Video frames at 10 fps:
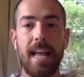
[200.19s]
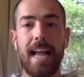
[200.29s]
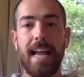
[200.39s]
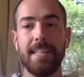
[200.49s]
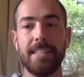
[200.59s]

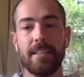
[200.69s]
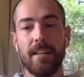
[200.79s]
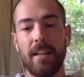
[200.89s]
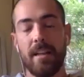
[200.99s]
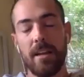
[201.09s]
And
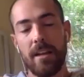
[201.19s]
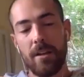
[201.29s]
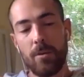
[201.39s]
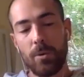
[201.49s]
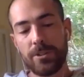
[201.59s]

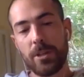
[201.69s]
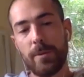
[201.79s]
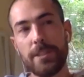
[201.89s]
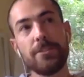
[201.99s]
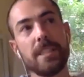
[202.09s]
what's so
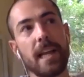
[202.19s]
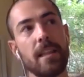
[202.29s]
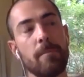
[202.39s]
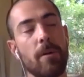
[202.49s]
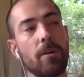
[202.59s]
interesting
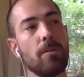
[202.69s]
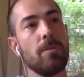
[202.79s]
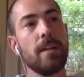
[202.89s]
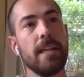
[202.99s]
in the model,